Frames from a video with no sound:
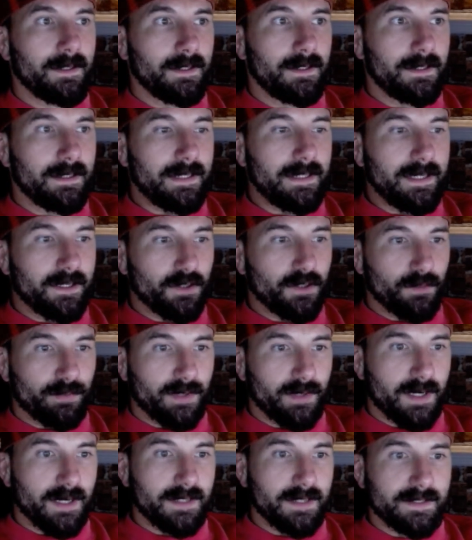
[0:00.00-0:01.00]
Niko
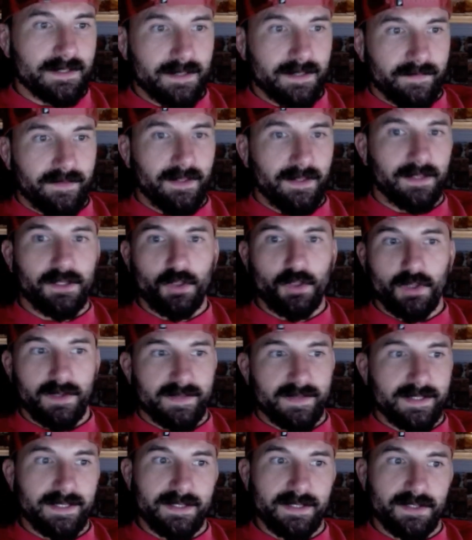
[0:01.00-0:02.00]
Price, I feel like the
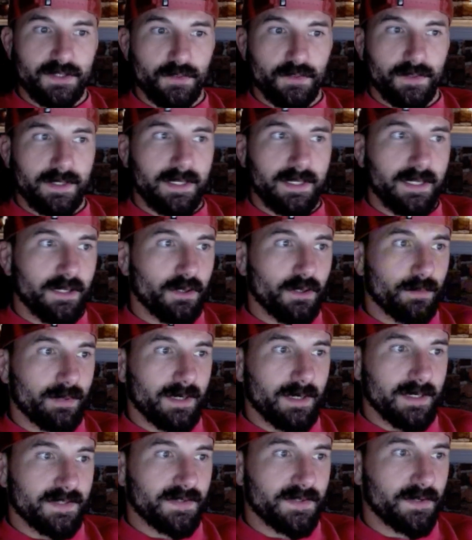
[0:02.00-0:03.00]
UFC is doing Niko
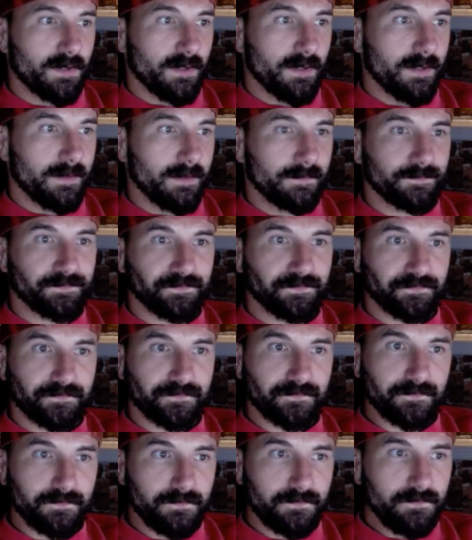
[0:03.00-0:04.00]
Price dirty
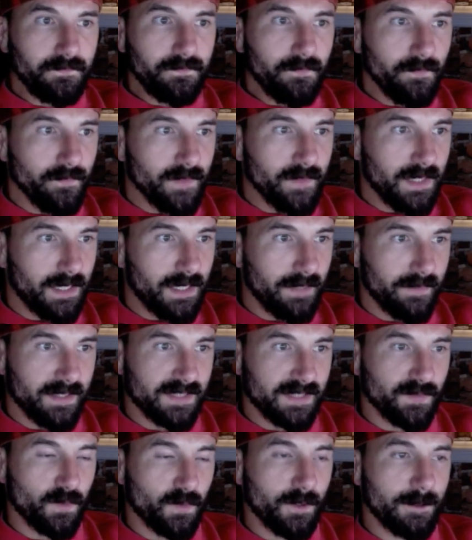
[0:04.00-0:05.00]
in
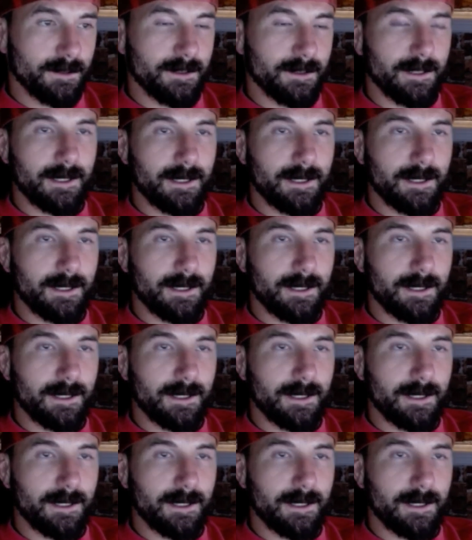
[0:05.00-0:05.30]
this one.